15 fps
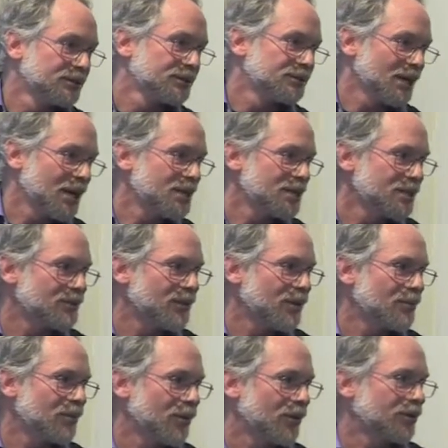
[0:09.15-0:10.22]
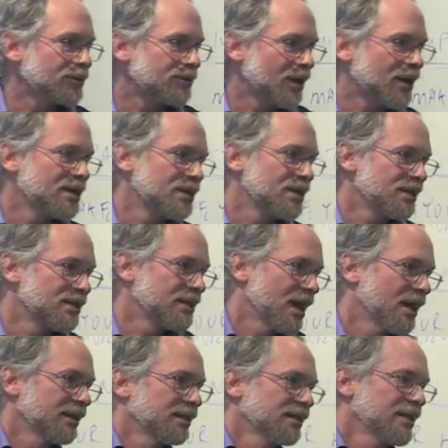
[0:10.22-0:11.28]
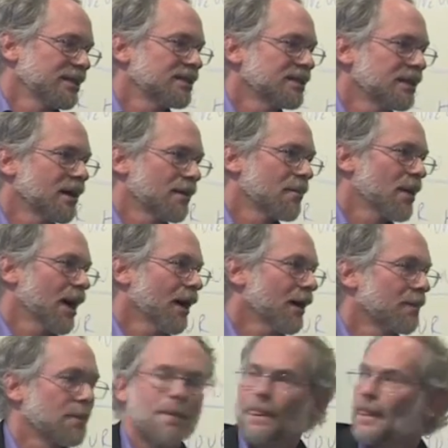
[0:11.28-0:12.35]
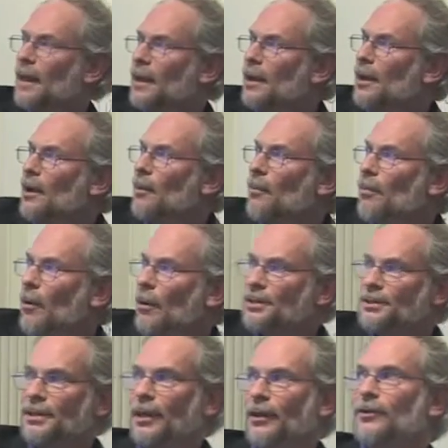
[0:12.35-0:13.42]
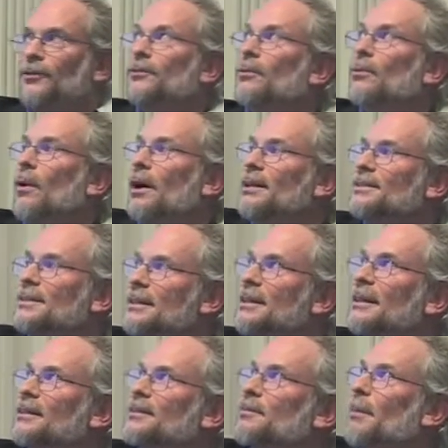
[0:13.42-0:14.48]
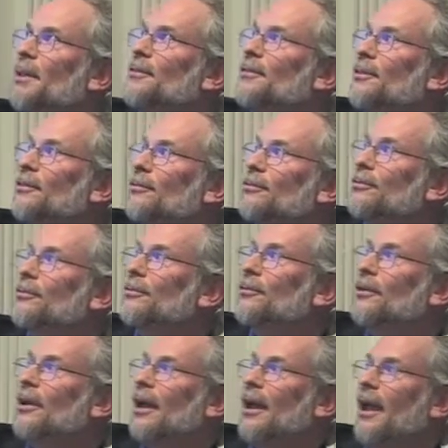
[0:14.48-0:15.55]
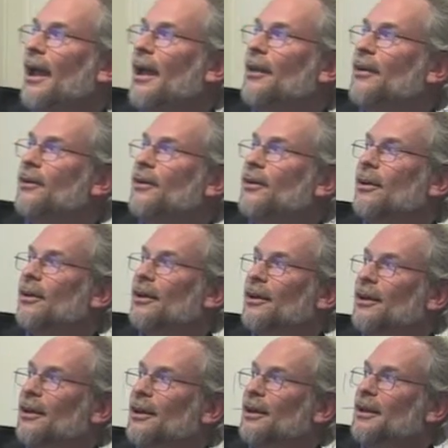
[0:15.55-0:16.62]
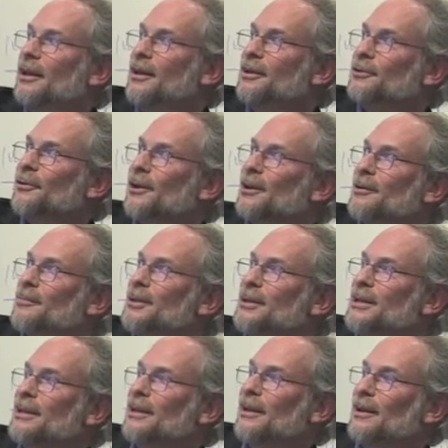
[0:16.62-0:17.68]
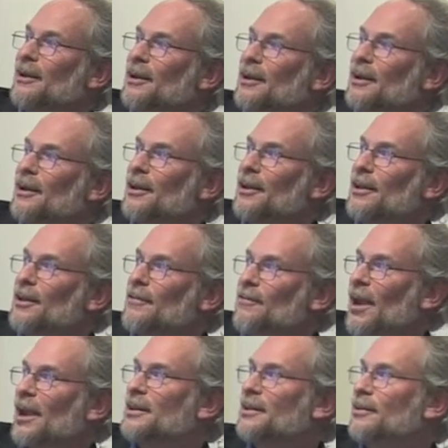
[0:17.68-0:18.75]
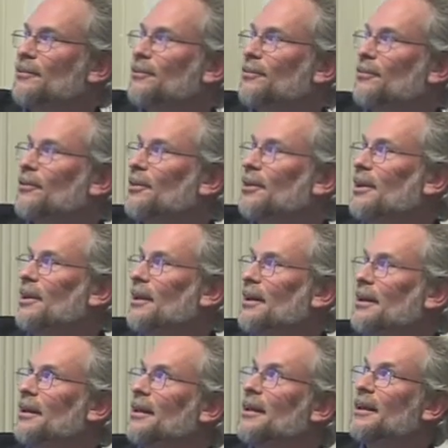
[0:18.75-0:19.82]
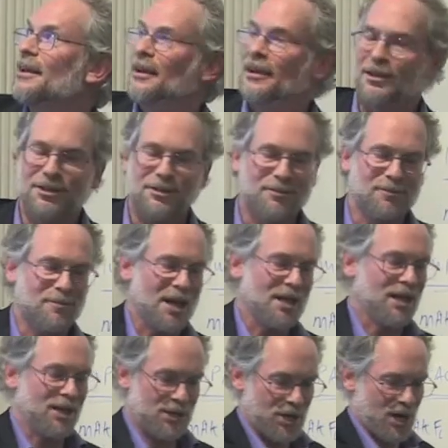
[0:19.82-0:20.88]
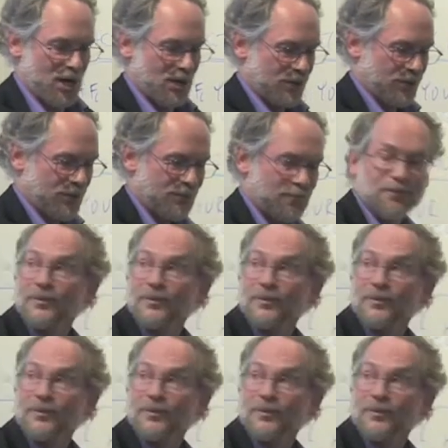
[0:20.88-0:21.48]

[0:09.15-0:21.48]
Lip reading: Strategy is very important. Strategy is not easy to come by. But what's this? What is inexpensive and incredibly effective in making change?